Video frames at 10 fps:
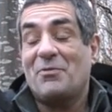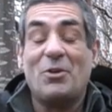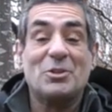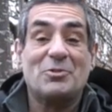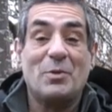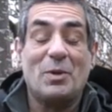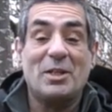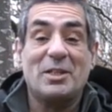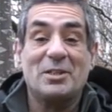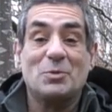Forestry
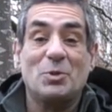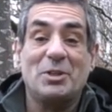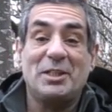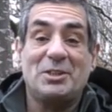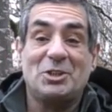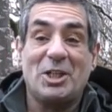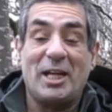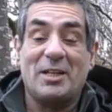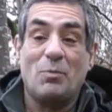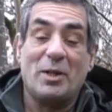workers would need to
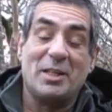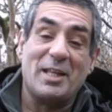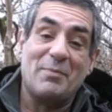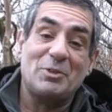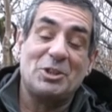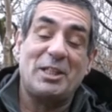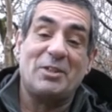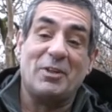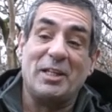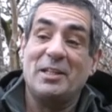check whether their
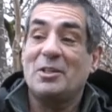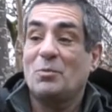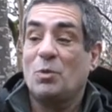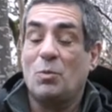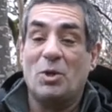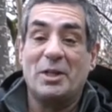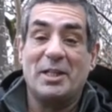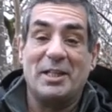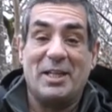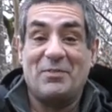machinery will
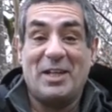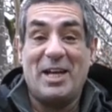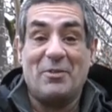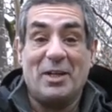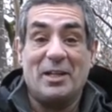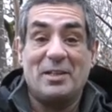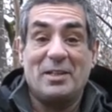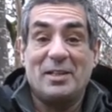work in a given area.